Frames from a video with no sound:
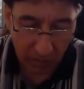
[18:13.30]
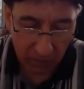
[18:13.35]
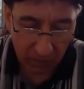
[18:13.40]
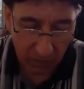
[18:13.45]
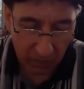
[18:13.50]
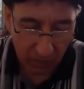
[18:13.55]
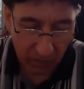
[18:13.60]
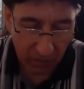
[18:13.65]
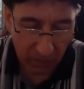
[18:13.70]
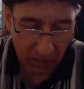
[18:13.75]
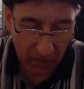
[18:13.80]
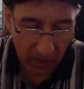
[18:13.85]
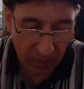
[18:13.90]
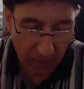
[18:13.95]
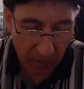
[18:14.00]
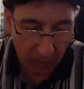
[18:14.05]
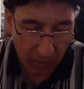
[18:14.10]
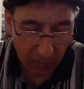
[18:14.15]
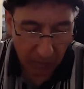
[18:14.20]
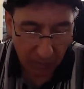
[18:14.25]
the
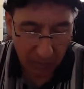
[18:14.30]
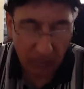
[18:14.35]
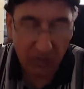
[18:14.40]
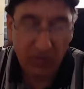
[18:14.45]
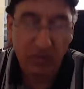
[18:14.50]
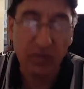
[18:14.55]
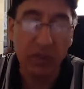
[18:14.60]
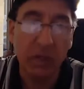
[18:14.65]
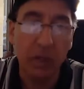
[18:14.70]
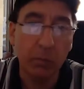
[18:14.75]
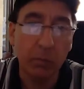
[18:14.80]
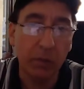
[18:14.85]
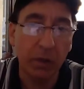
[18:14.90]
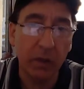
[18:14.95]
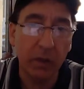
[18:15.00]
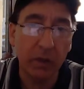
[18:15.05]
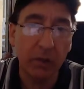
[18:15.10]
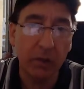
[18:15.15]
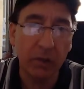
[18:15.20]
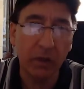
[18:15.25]
tape, the CD
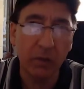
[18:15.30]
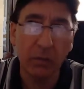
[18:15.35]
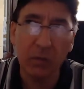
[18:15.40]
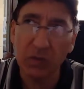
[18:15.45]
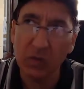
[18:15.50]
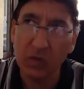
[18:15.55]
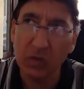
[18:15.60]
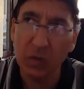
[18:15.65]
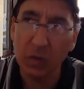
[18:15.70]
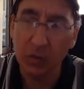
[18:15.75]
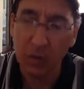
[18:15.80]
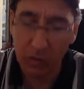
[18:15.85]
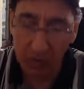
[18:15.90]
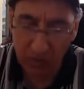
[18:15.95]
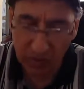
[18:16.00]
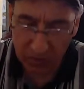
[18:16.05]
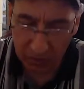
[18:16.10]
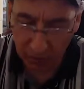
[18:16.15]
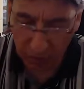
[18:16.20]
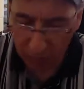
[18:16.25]
player, I think it was a Sony,
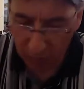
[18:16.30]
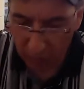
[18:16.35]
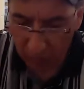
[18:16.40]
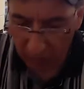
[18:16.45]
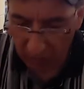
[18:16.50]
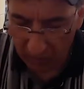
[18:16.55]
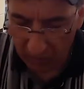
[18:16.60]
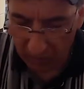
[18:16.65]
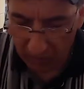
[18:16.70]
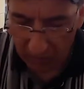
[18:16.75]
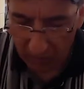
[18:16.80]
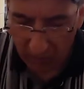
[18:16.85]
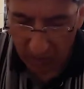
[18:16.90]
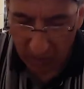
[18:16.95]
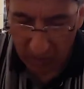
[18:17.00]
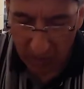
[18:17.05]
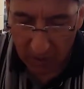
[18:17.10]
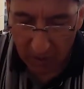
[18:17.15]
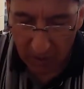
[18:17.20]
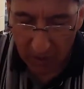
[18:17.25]
this Sony one, I think,
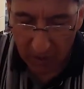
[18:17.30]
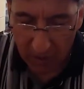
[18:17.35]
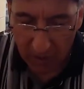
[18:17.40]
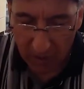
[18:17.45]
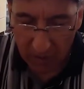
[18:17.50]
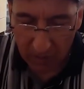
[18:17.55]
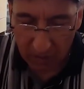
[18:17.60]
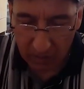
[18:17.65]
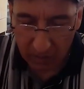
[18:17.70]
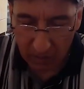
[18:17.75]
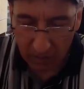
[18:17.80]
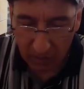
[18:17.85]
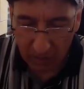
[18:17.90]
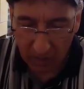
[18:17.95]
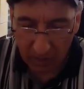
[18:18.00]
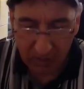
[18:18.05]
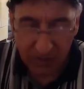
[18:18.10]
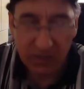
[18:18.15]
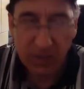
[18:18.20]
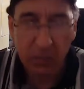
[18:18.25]
and uh,
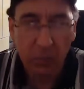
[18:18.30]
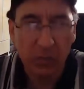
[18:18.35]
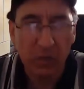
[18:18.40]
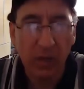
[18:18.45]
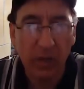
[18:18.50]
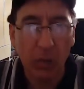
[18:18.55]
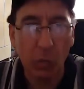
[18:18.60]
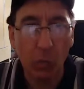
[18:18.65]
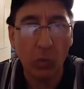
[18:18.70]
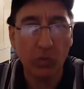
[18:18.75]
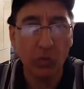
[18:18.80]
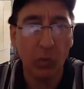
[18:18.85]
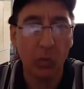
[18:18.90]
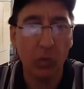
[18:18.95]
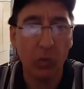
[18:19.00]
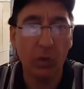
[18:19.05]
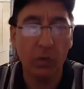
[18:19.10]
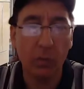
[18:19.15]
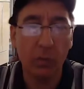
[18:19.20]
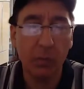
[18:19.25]
I seen it was like it wasn't
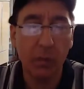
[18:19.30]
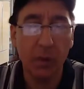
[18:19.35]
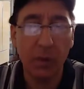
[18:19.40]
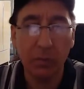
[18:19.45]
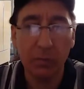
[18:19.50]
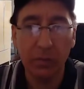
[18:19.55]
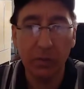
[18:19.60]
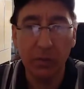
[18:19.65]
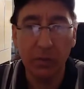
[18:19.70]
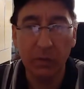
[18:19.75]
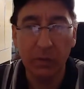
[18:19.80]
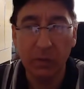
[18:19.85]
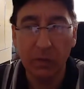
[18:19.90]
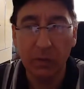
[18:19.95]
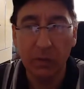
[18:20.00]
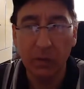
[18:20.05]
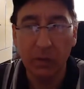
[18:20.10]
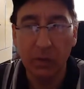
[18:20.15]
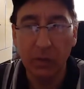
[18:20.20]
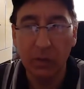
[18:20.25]
working properly.
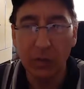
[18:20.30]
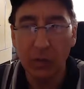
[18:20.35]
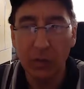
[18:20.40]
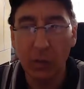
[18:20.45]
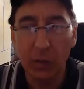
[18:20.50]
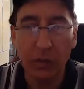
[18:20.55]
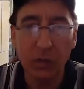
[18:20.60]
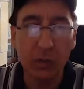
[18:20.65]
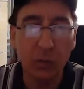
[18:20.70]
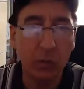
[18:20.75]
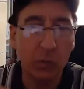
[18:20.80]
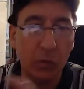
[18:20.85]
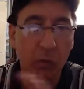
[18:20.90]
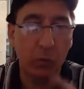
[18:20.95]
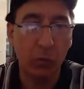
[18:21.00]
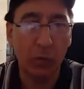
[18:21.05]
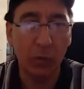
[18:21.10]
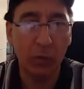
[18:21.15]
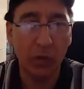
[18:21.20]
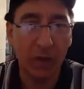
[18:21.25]
So I just went through
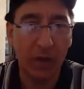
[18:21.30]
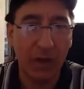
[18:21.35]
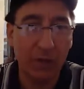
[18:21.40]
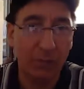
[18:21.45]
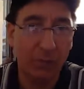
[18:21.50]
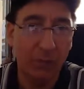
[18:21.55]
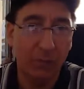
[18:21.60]
all of that,